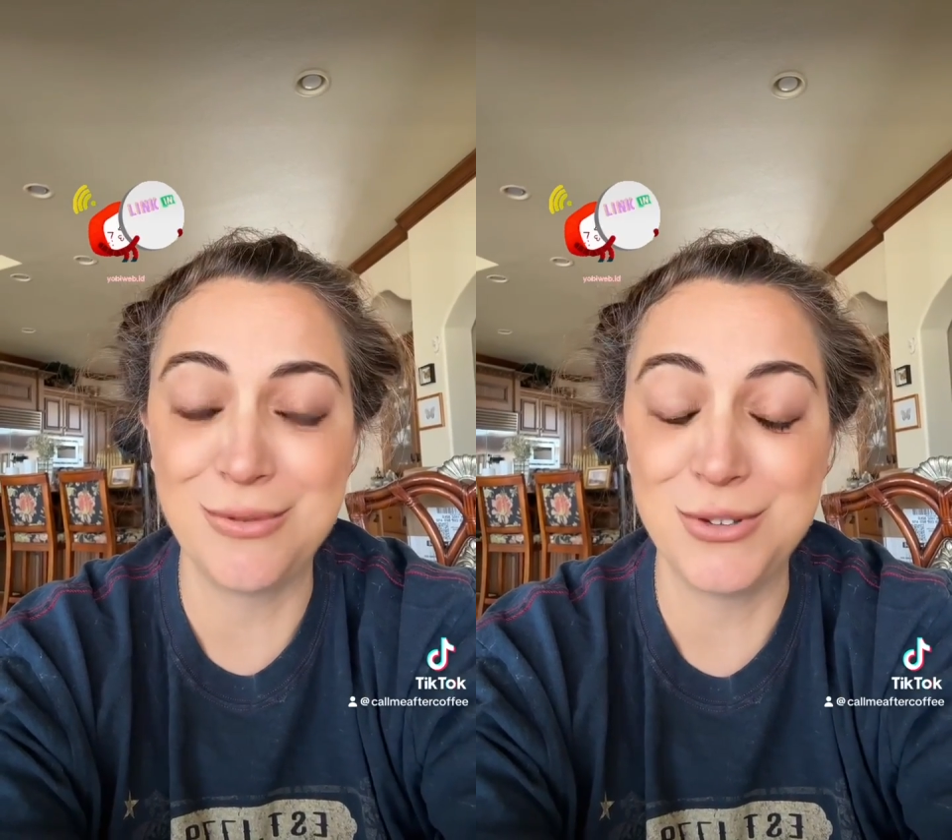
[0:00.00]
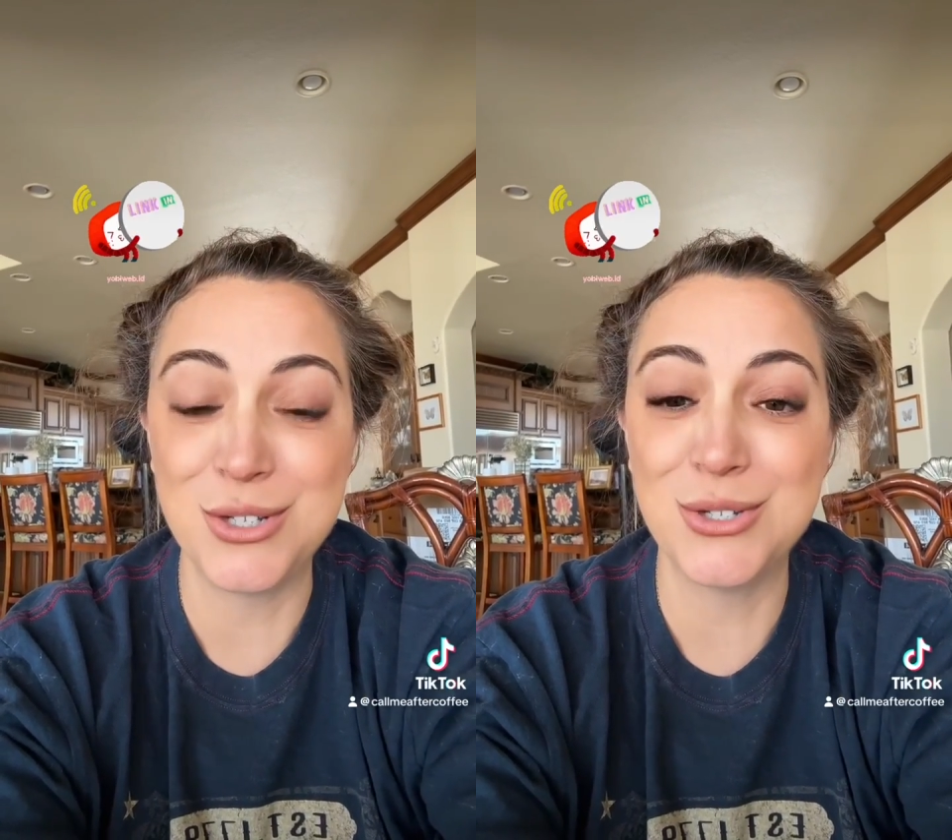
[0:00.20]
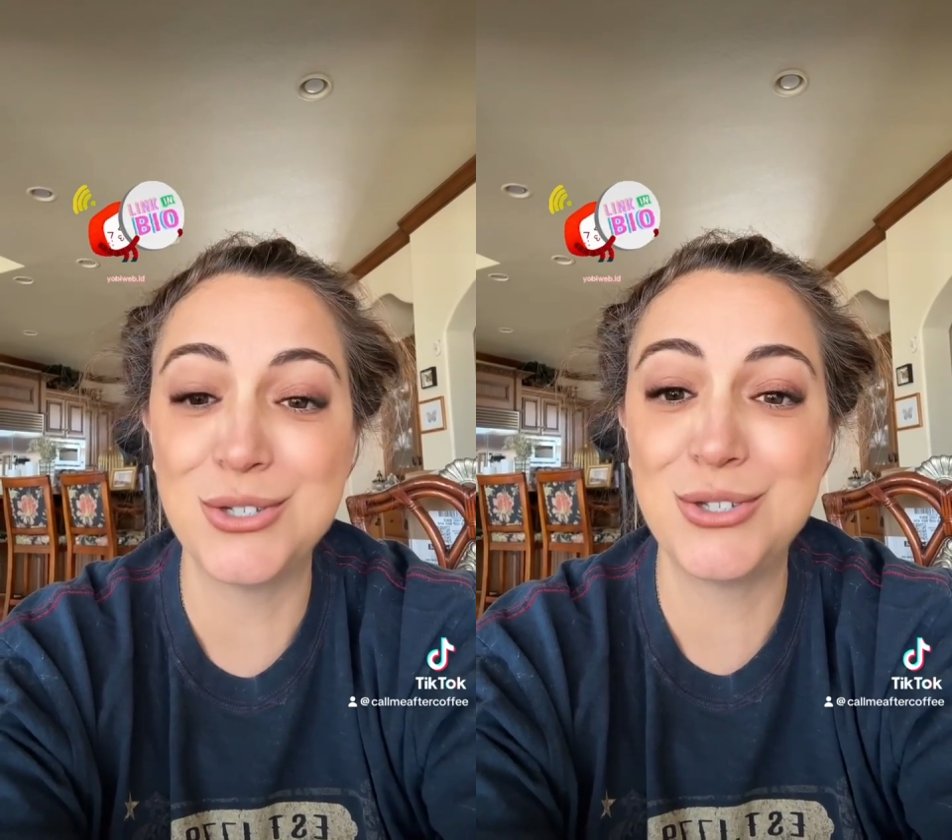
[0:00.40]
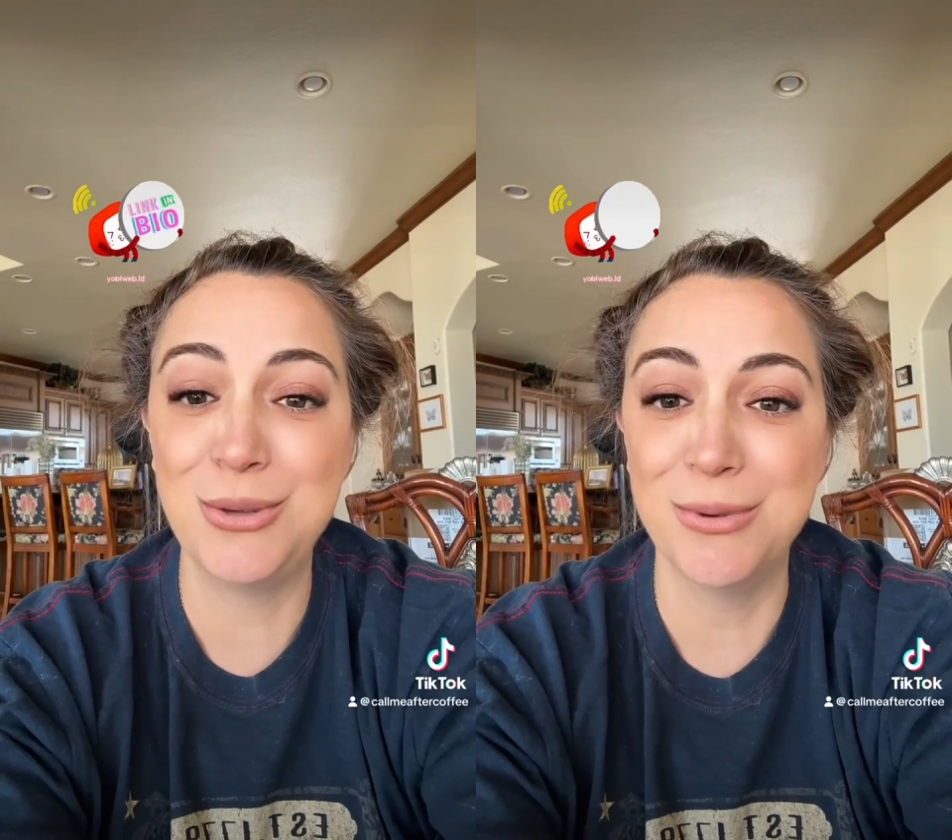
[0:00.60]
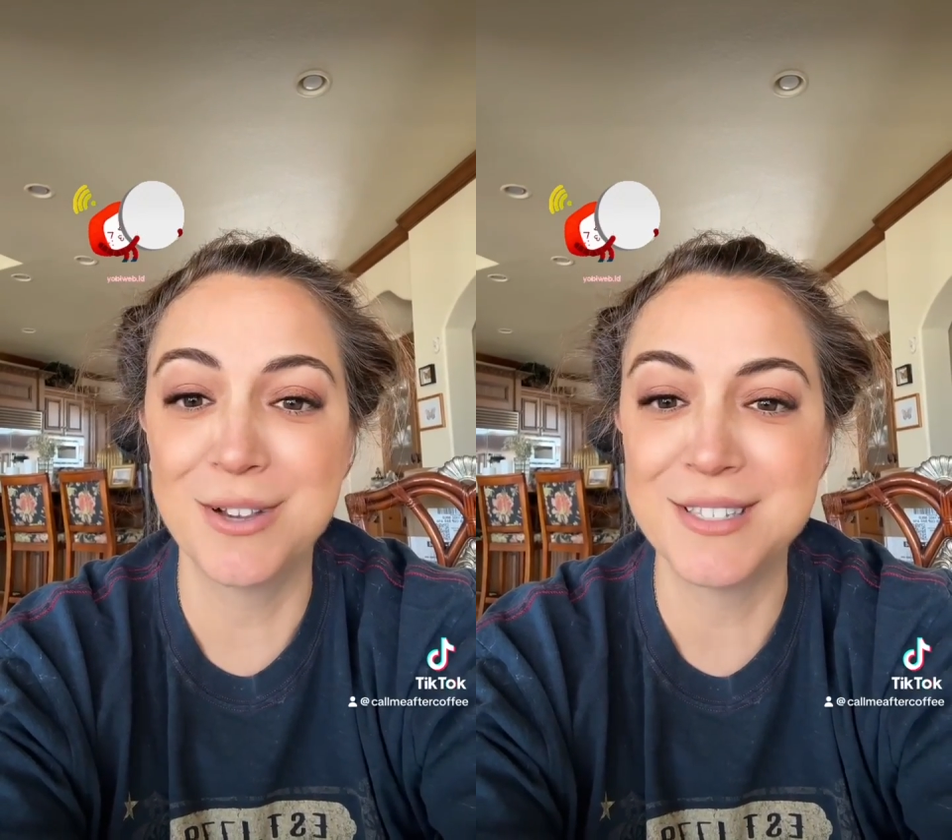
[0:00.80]
which is
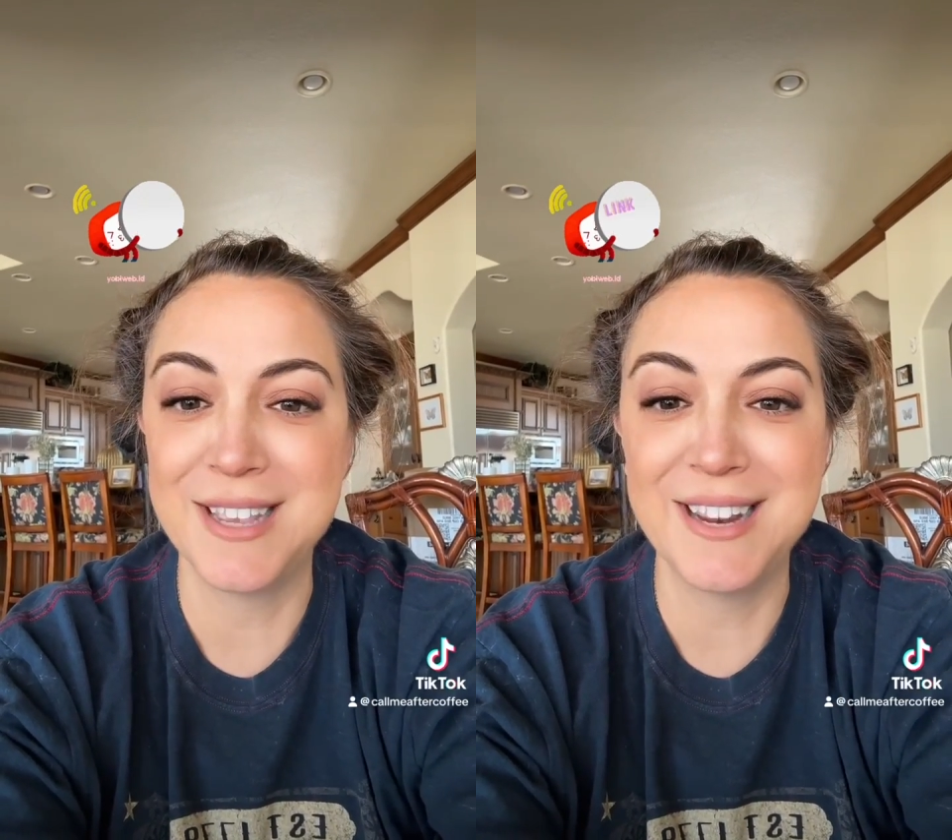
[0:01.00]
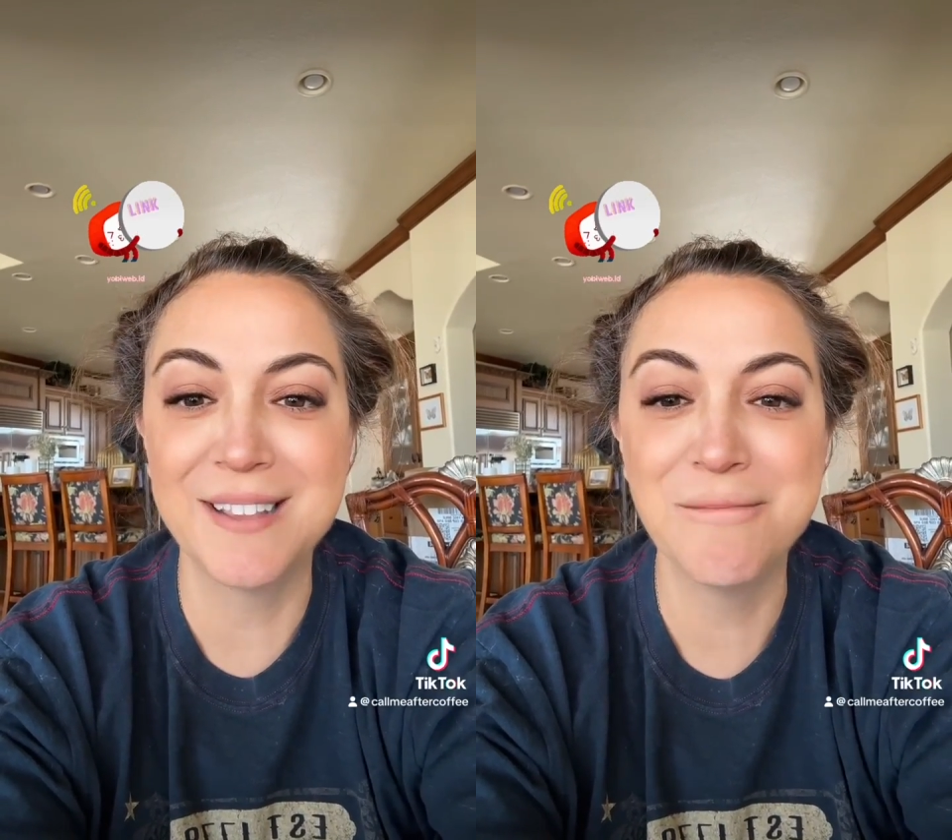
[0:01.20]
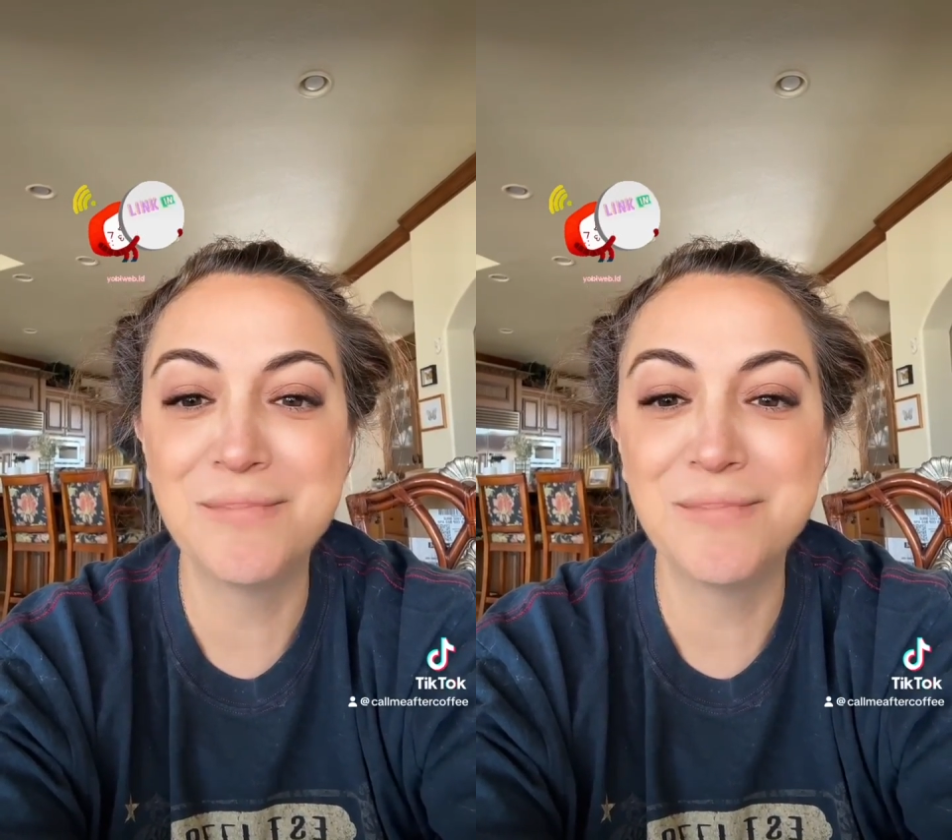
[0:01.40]
super exciting.